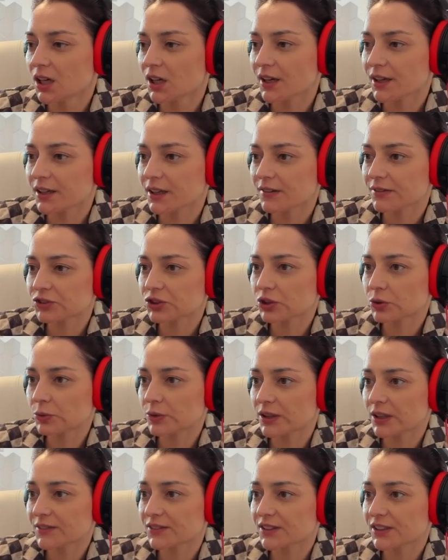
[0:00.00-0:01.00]
and after
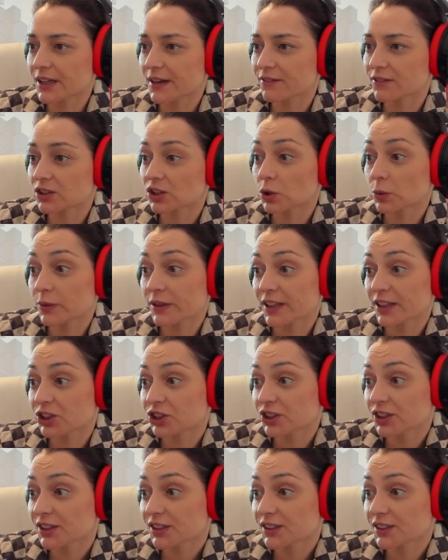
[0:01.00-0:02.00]
queen f7, queen
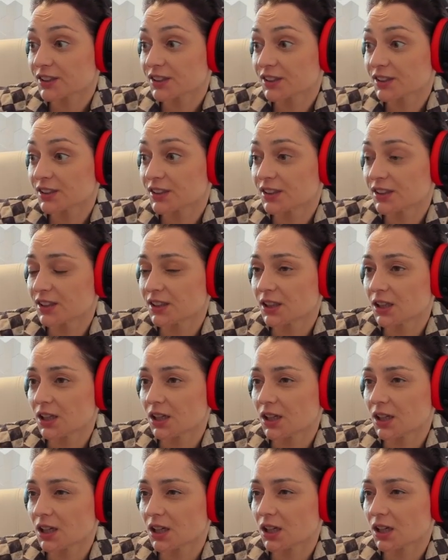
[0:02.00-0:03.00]
h6,
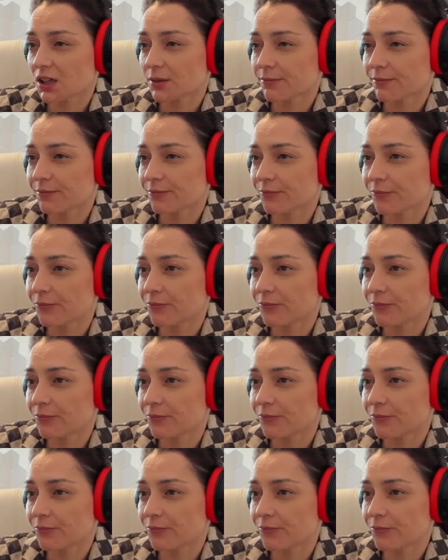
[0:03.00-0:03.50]
um,